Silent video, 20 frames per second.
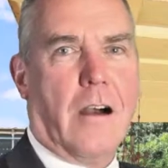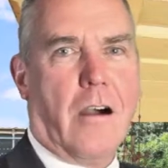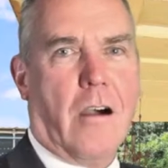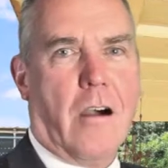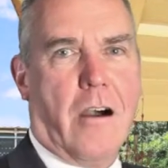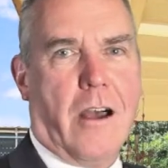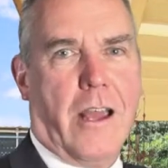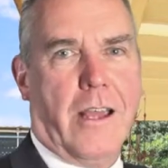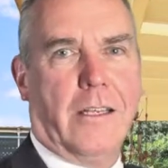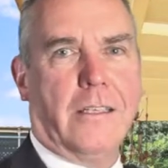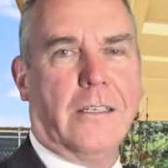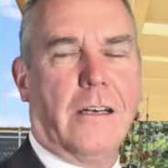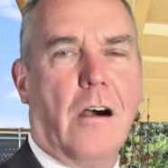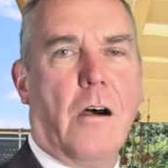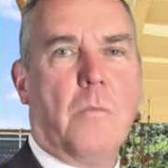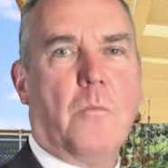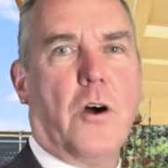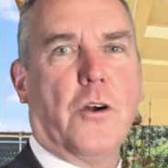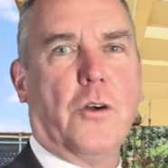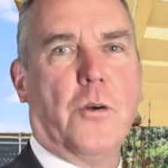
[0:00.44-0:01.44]
Hi,
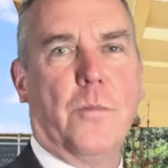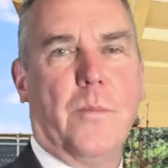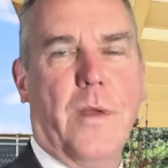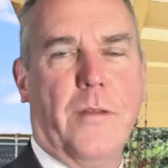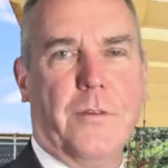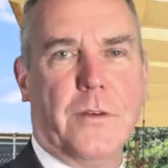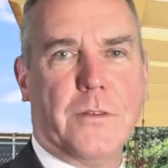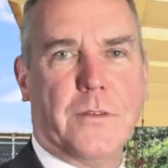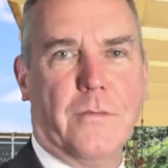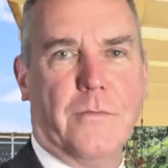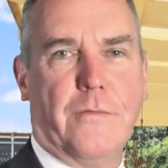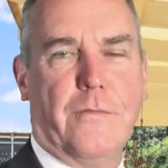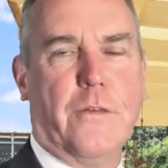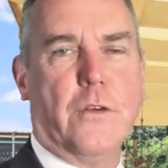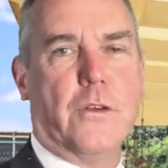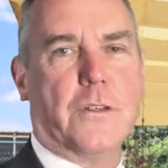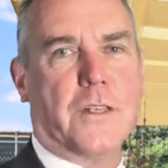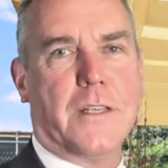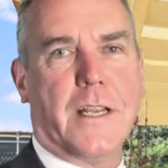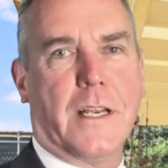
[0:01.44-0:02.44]
I'm Michael Beveridge from
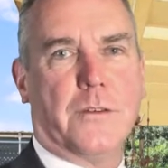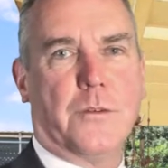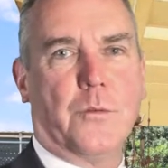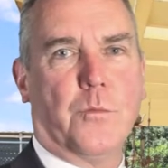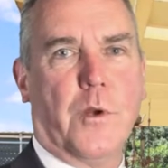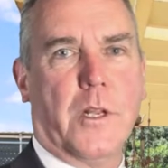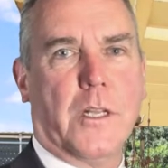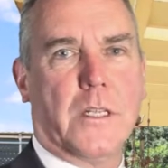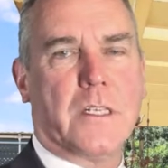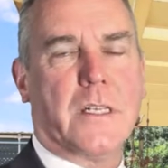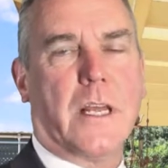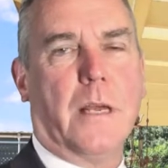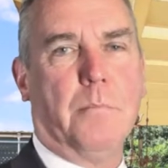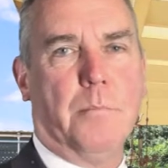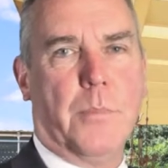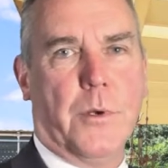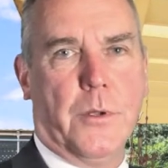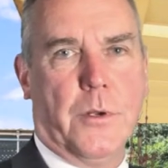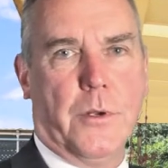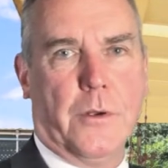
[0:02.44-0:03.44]
First National Real
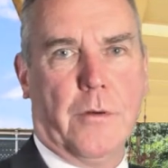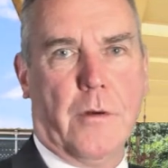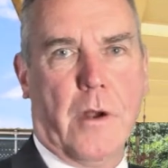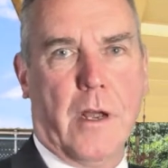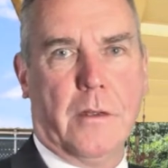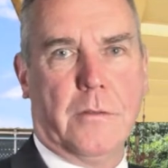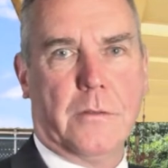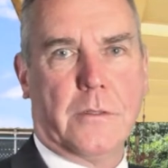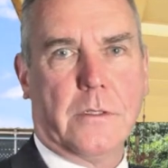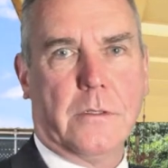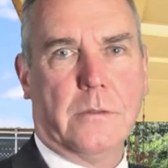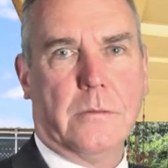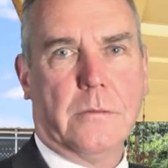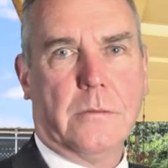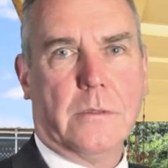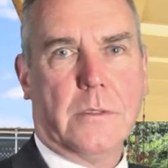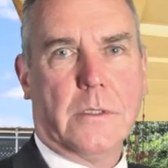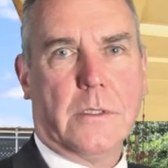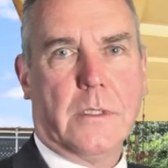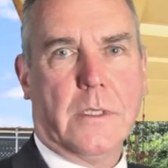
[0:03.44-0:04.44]
Estate Burton Groves.
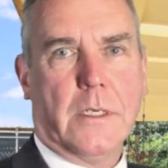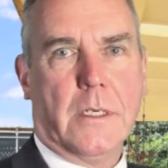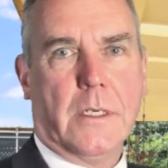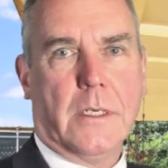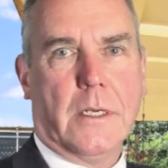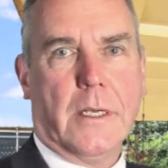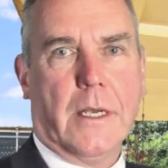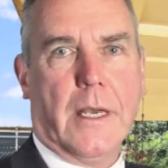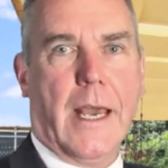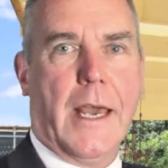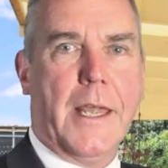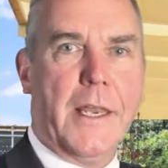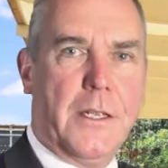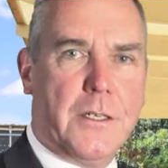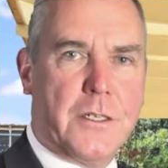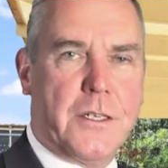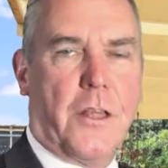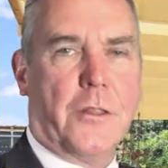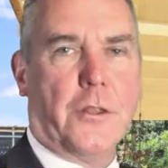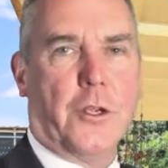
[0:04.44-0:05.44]
And
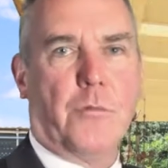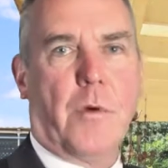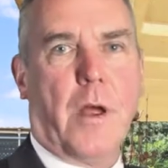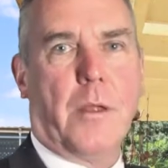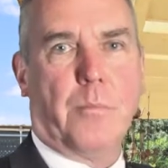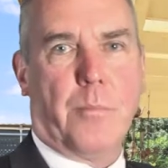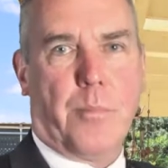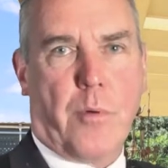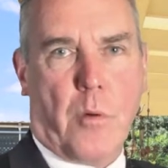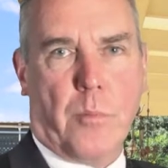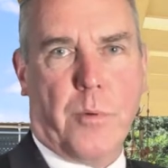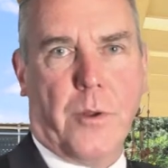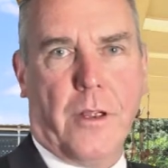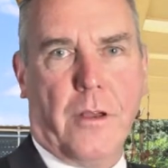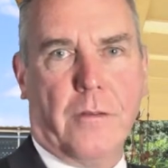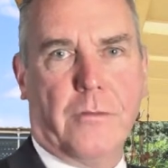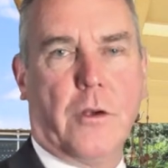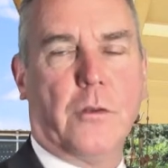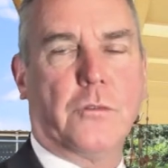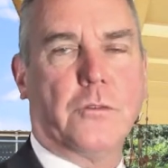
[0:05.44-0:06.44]
here's another great property
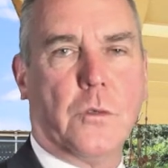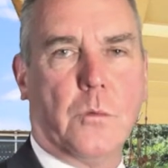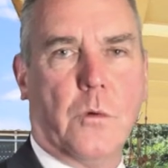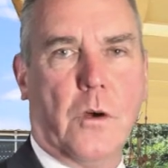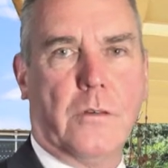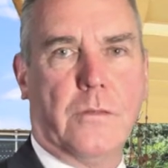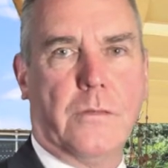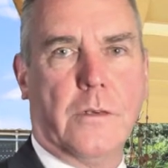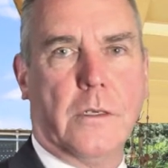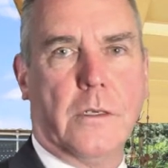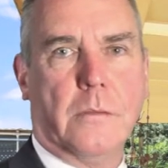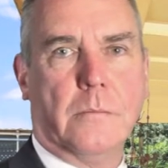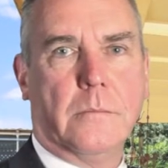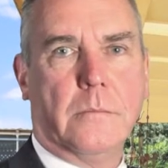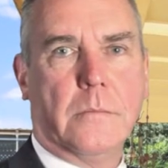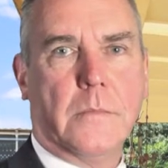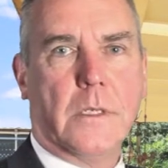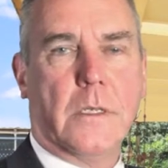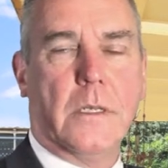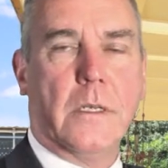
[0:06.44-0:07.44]
I've got to offer.
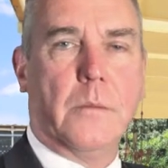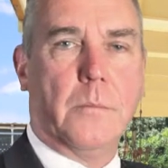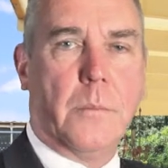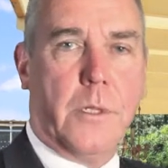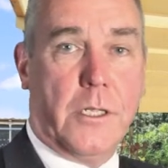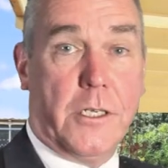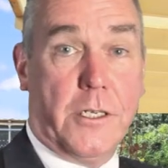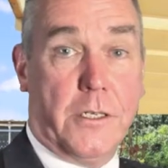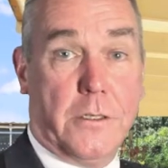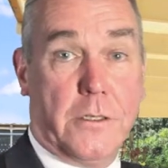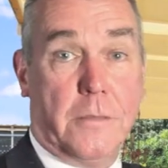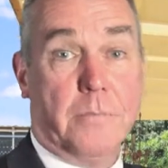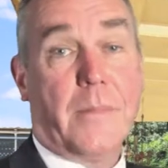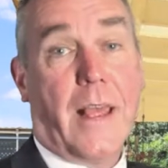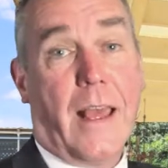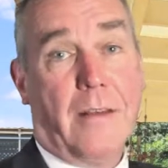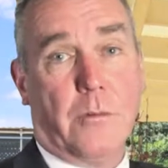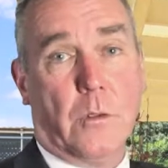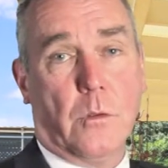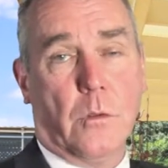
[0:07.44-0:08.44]
Please
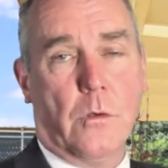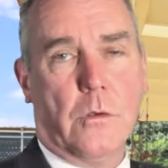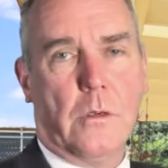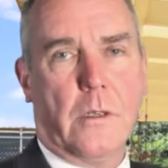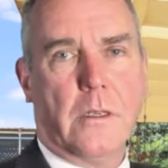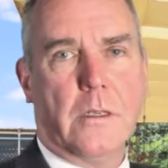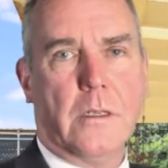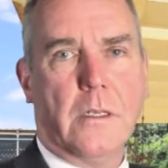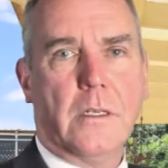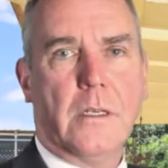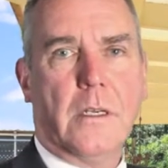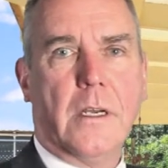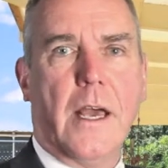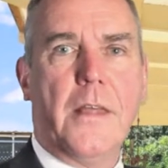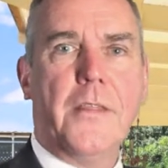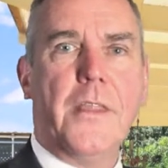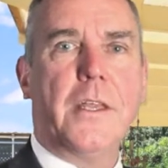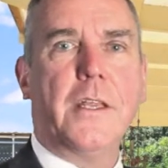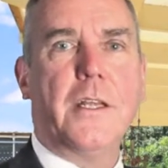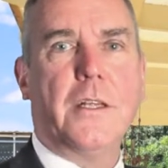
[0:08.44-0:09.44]
have a look
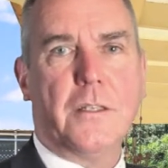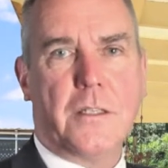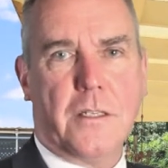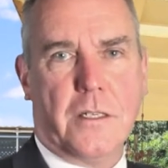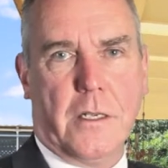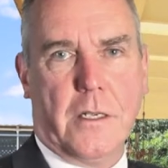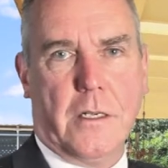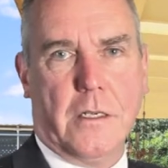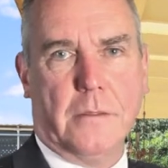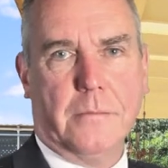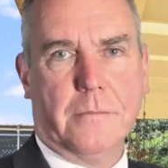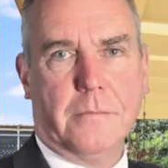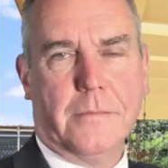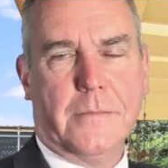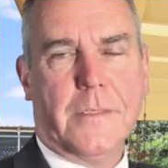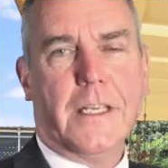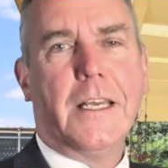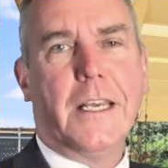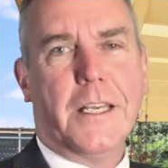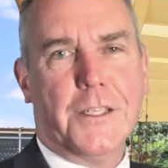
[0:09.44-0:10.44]
and then consider,
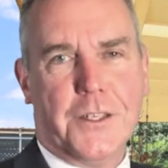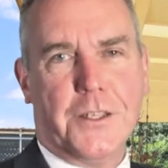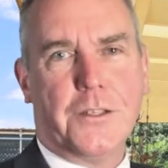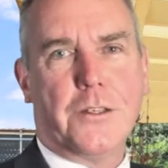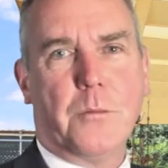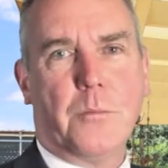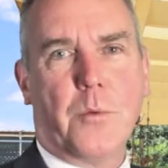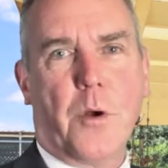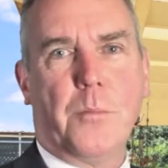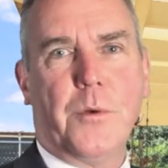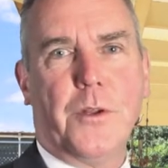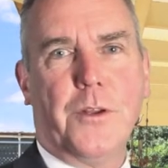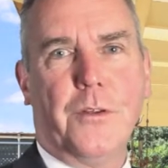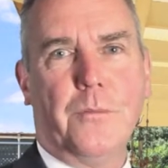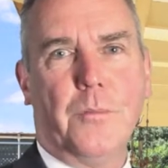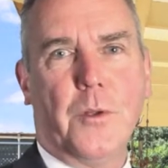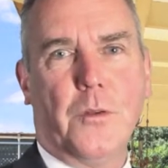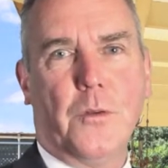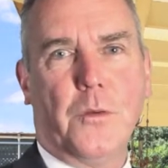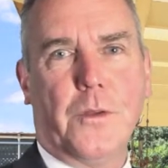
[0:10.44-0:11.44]
is this the property
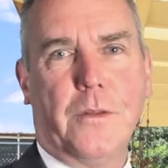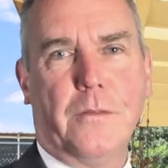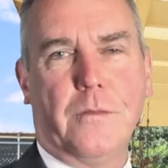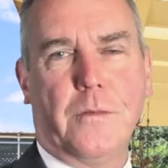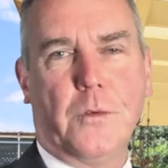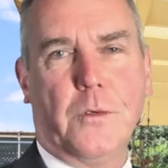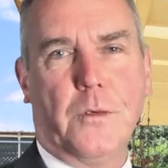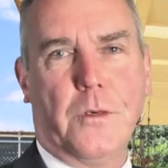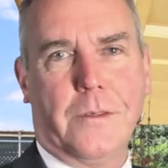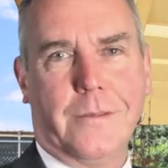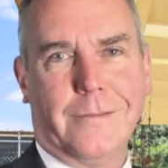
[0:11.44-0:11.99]
you've been looking for?